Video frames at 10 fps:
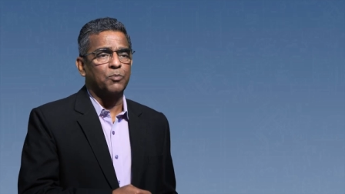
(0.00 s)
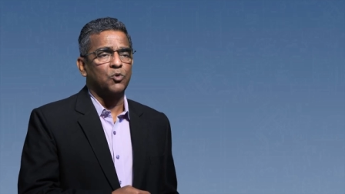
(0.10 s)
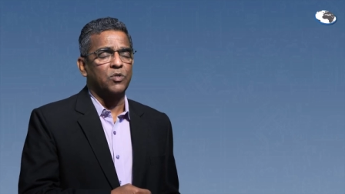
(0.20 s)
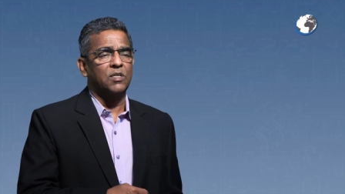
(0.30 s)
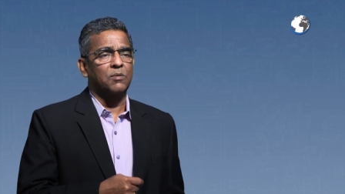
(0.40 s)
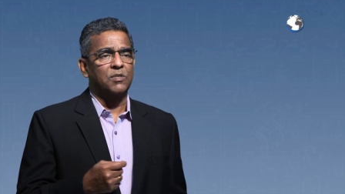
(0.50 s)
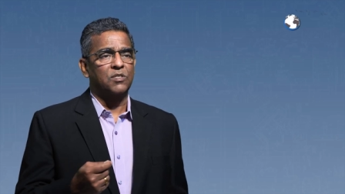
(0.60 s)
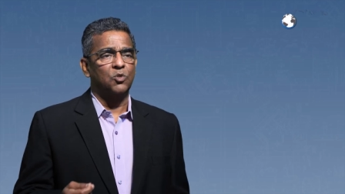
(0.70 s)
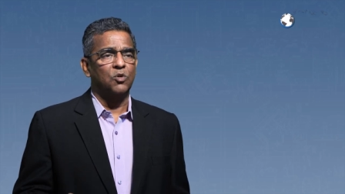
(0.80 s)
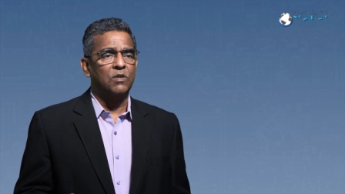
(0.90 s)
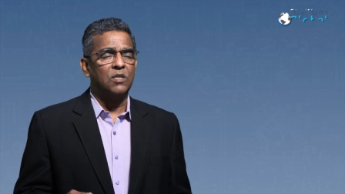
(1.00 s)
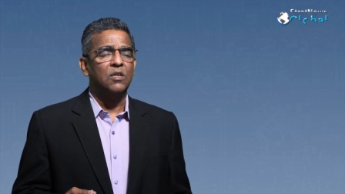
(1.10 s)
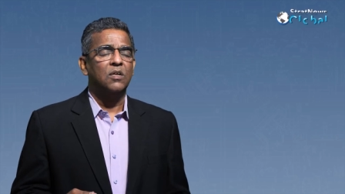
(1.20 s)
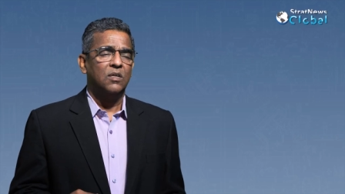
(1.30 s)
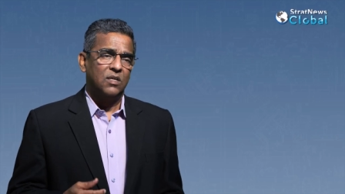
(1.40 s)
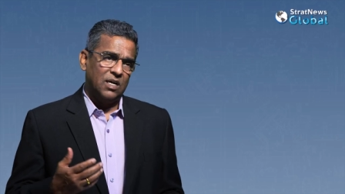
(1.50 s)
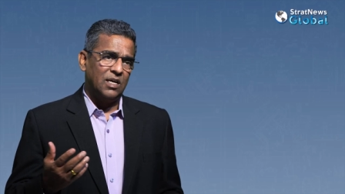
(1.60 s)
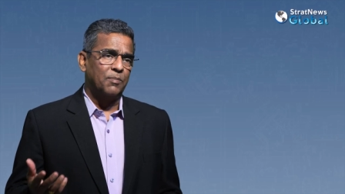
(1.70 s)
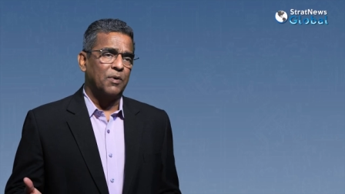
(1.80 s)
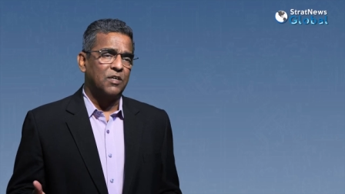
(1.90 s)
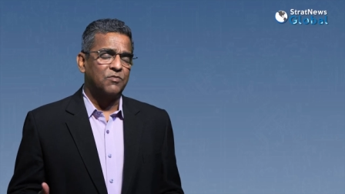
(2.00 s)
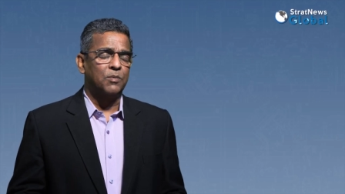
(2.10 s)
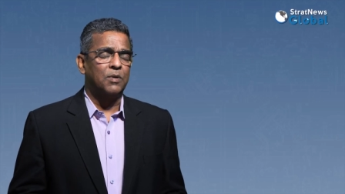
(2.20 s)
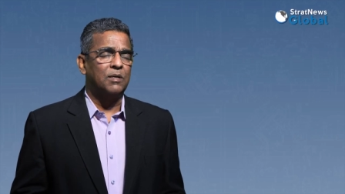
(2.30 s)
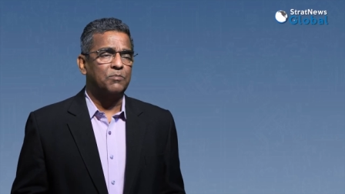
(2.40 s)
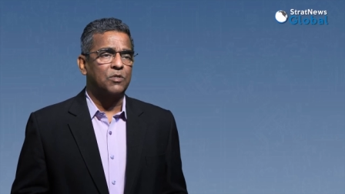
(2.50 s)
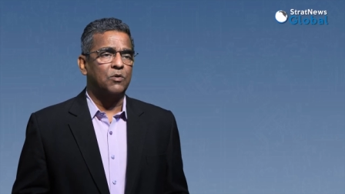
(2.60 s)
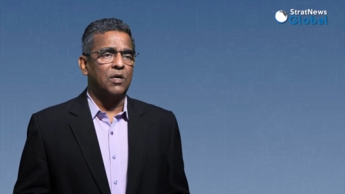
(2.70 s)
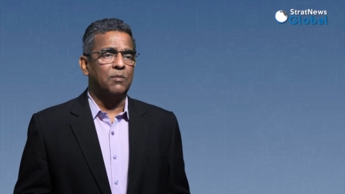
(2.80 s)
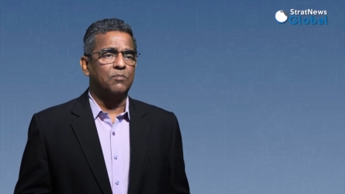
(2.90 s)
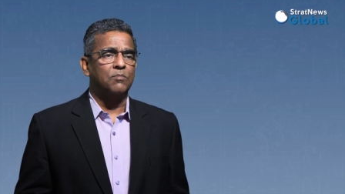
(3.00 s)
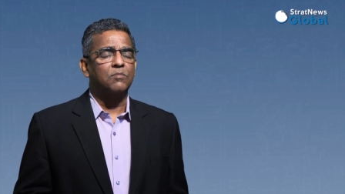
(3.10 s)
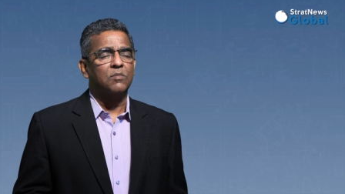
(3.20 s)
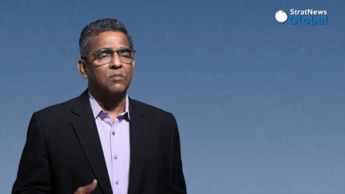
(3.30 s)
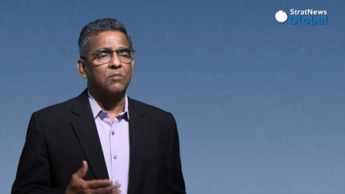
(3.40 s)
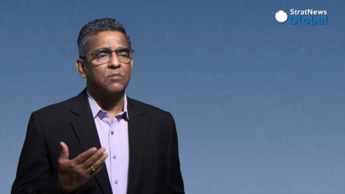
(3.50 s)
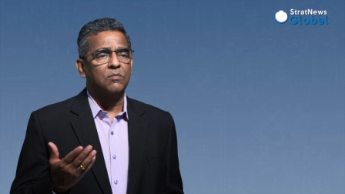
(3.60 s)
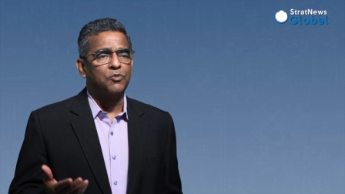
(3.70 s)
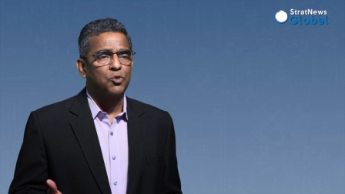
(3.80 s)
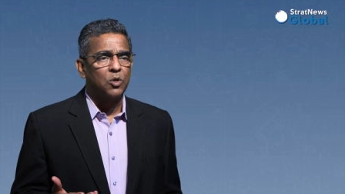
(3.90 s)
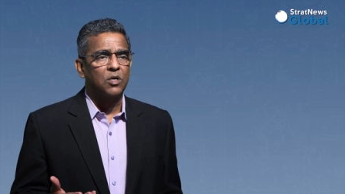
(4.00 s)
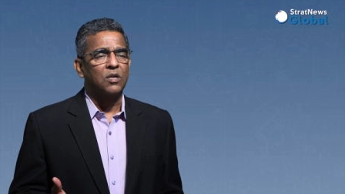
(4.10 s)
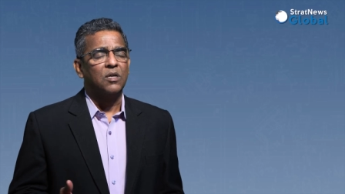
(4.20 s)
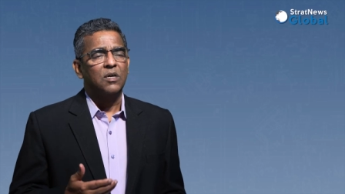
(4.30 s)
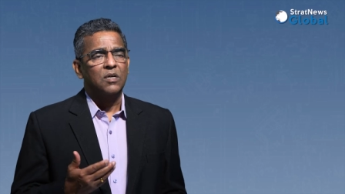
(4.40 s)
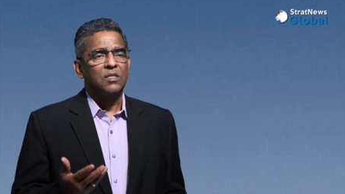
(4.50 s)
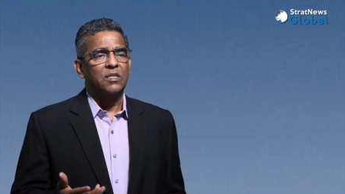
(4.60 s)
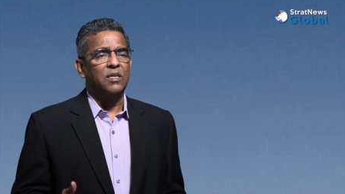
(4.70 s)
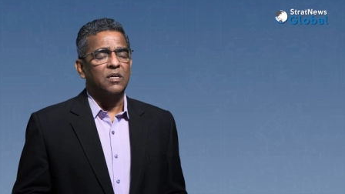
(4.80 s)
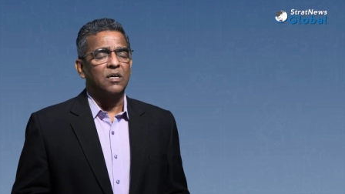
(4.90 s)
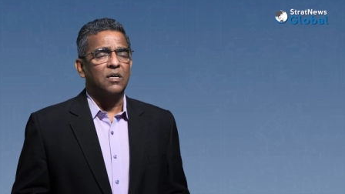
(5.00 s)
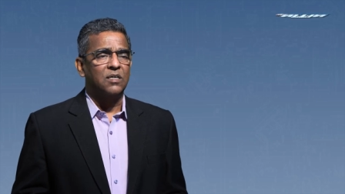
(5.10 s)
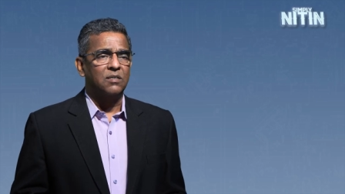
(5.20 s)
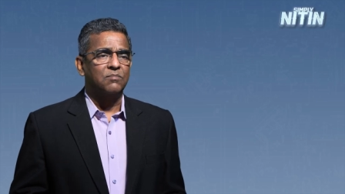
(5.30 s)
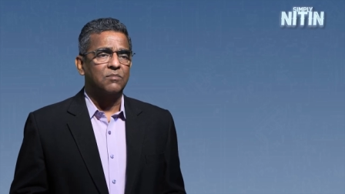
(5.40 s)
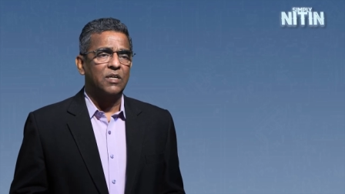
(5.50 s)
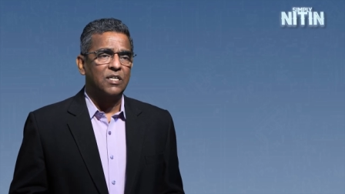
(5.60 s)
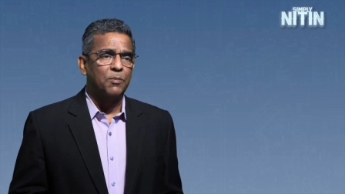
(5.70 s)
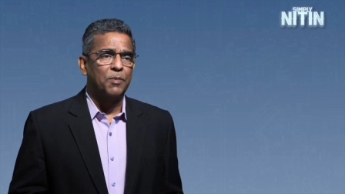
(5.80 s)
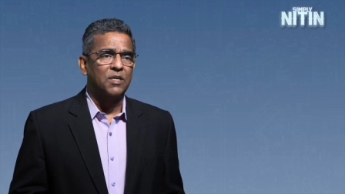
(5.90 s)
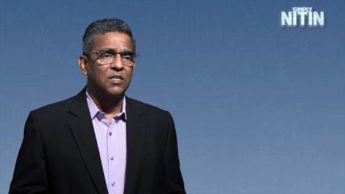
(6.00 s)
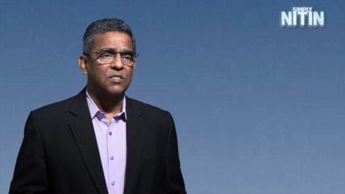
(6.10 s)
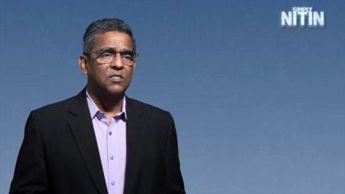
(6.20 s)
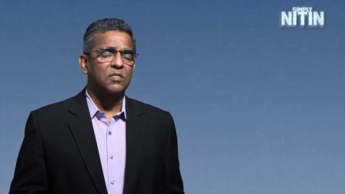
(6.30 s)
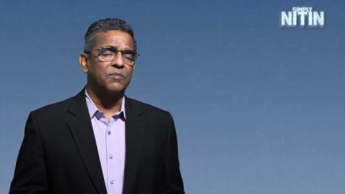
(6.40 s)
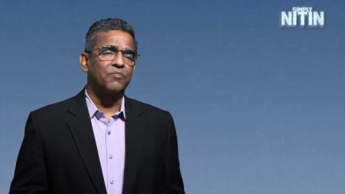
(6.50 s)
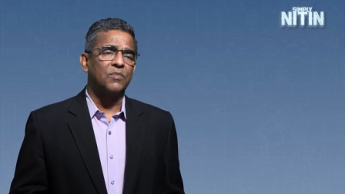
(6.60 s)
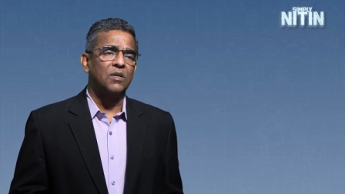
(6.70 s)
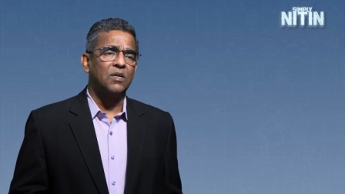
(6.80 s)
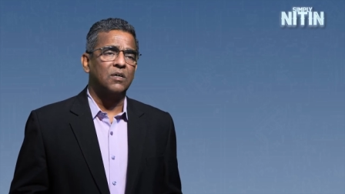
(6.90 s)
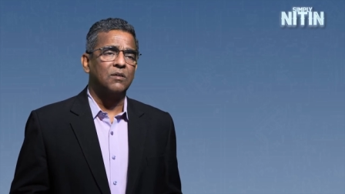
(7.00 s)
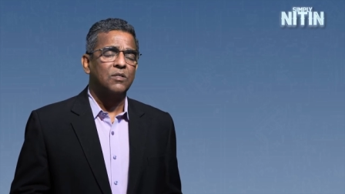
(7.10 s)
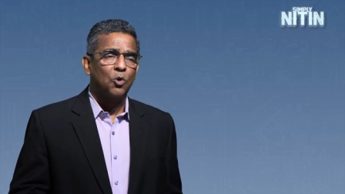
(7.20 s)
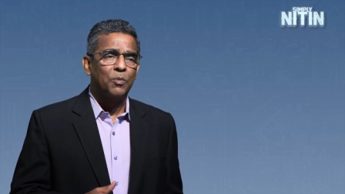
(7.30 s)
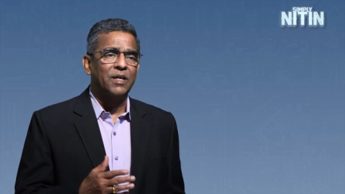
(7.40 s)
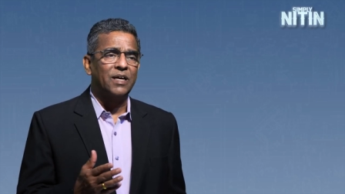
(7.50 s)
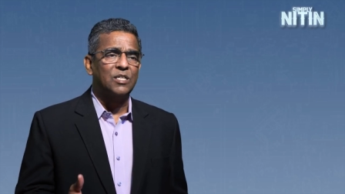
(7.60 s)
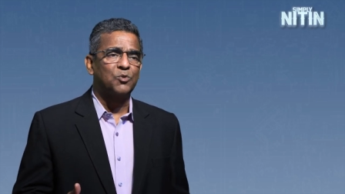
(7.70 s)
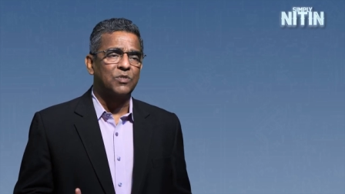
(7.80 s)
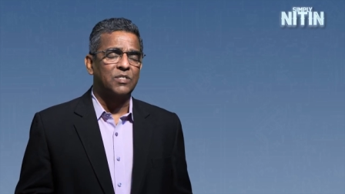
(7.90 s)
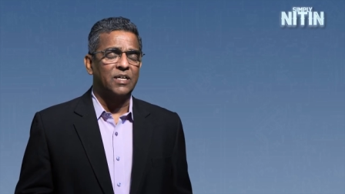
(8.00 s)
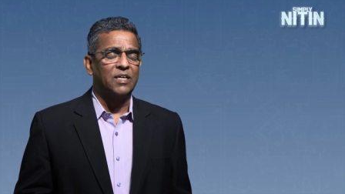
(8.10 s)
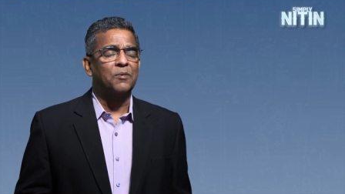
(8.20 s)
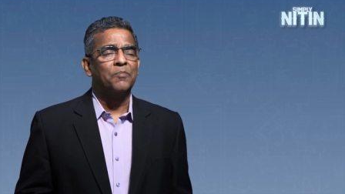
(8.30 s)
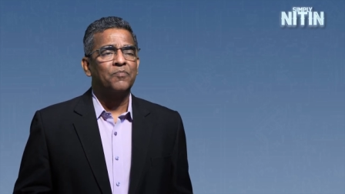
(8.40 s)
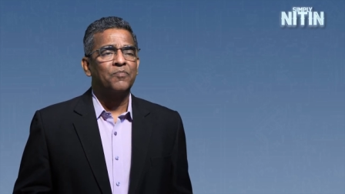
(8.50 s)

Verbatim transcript: Putin and Mr. Doval and apart from I'm so I'm sure the uh, interpreters, uh, nobody else was there.